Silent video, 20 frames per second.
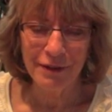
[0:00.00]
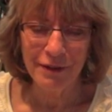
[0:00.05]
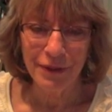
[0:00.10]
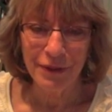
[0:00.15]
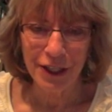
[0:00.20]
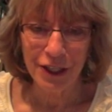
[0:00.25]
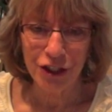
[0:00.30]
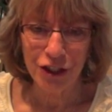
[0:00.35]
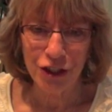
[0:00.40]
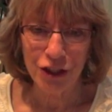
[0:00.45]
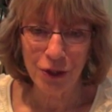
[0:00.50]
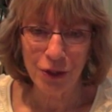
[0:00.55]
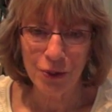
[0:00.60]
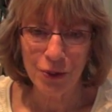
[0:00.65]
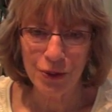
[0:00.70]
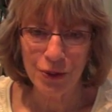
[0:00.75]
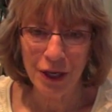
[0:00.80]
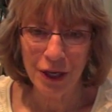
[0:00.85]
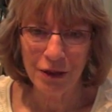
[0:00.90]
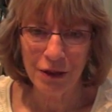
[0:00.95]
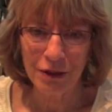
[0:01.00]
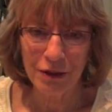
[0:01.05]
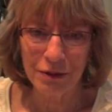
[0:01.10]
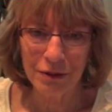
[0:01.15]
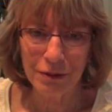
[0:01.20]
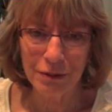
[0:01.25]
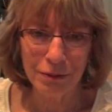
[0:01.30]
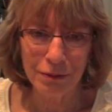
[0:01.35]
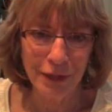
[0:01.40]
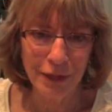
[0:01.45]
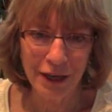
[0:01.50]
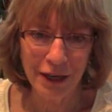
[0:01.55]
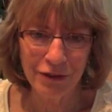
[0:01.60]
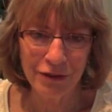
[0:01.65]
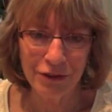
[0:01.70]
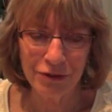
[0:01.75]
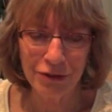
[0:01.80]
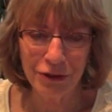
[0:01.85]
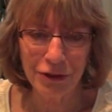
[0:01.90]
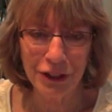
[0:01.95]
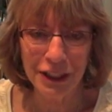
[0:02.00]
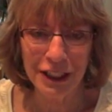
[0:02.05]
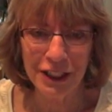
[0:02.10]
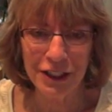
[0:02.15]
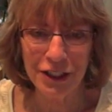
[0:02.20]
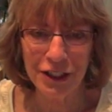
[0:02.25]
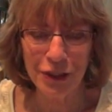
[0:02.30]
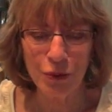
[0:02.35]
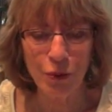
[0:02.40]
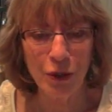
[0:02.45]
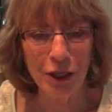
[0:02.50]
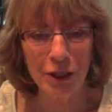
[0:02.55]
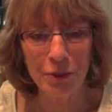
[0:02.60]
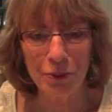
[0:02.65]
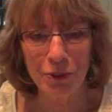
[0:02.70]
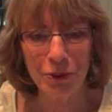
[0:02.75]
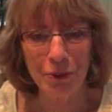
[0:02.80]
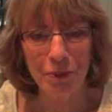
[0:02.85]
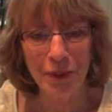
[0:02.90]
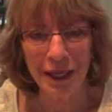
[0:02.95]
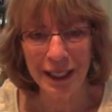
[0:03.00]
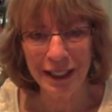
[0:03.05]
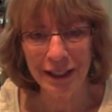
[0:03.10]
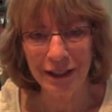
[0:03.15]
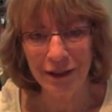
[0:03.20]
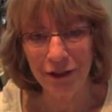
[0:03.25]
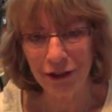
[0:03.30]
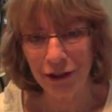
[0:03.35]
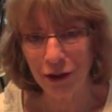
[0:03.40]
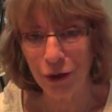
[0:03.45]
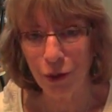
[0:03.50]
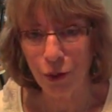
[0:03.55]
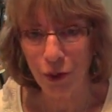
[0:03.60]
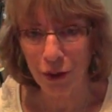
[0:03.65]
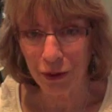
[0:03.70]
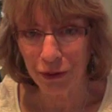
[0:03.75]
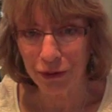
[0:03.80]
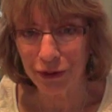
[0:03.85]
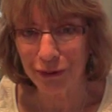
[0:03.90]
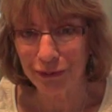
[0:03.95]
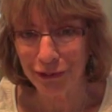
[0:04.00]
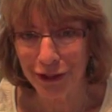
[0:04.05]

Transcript: that shows how you have a very easy way to put a binding on a quilt.